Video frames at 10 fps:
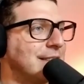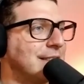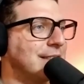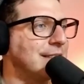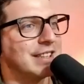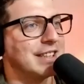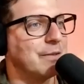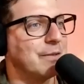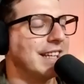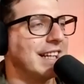or were
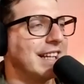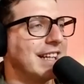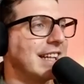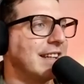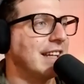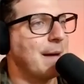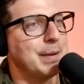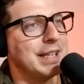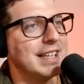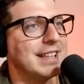they like happy that
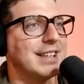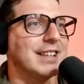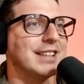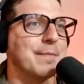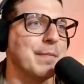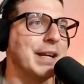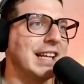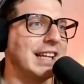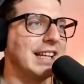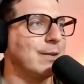somebody like
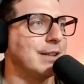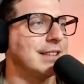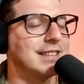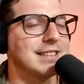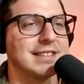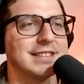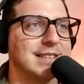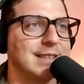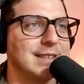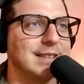you it's it's
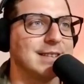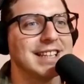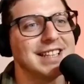doing it?